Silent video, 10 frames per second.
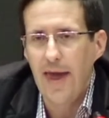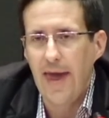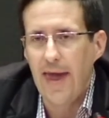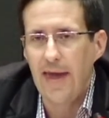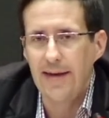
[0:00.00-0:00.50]

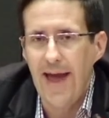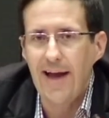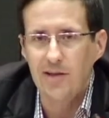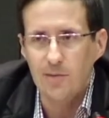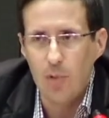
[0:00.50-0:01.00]
and
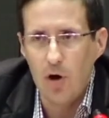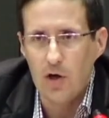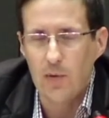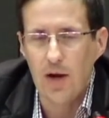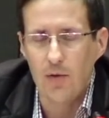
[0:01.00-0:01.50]
acted upon
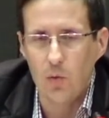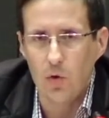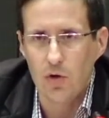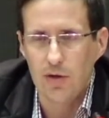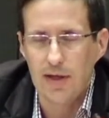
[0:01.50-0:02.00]
around the world.